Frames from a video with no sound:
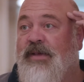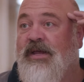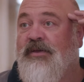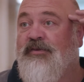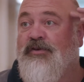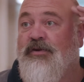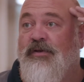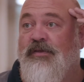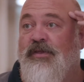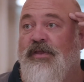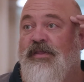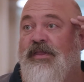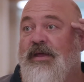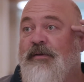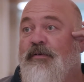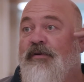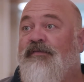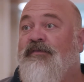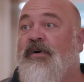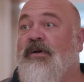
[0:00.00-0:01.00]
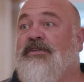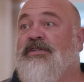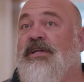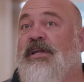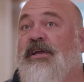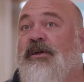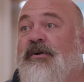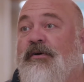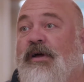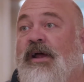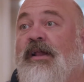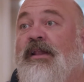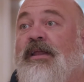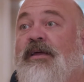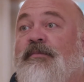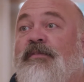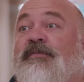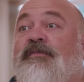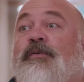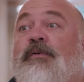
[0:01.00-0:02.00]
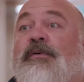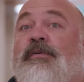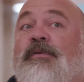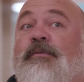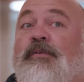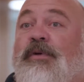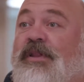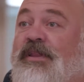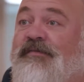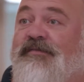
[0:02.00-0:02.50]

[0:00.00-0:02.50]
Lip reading: make sure that they were functioning correctly before the real